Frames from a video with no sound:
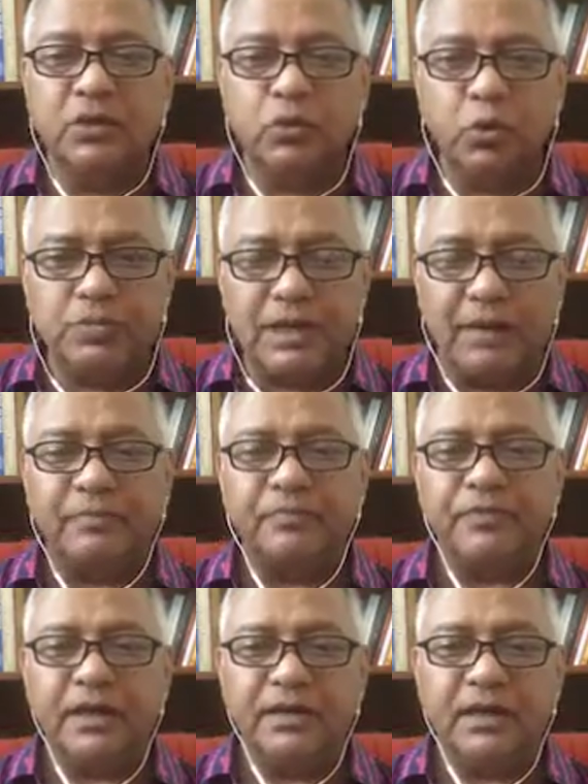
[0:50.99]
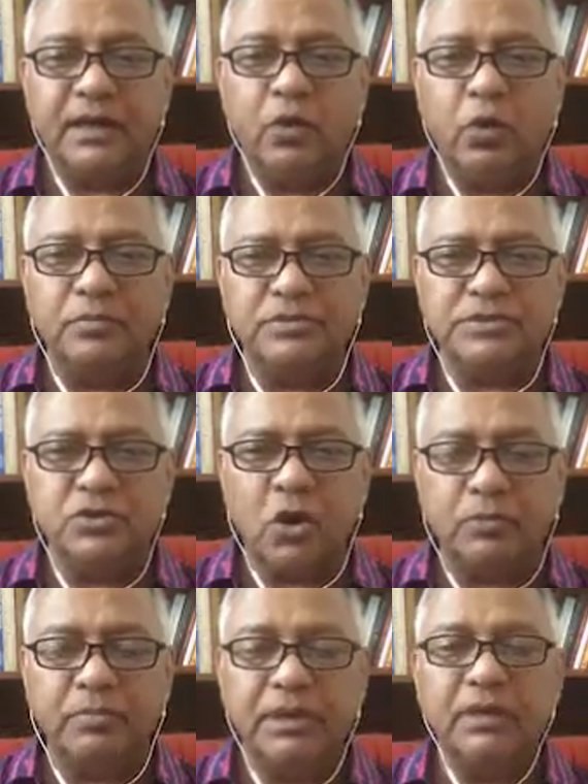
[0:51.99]
cooped up in their homes,
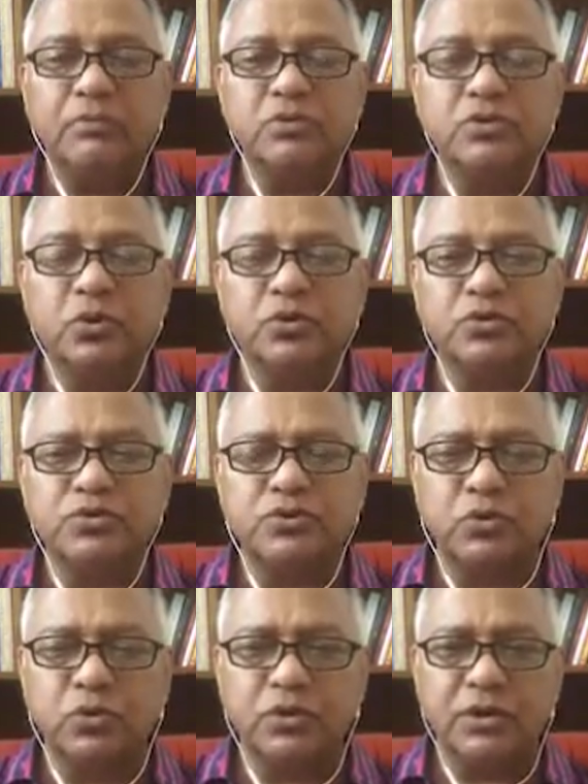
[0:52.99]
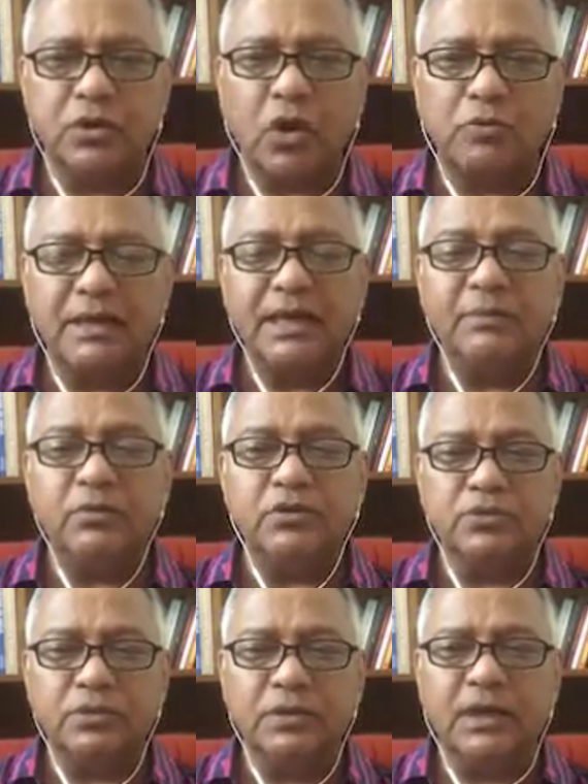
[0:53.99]
not being able to go to school, not being able
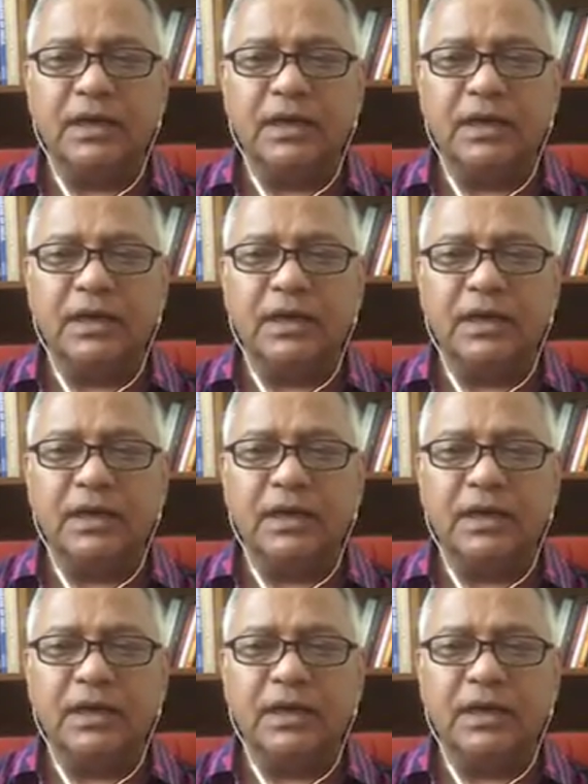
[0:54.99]
to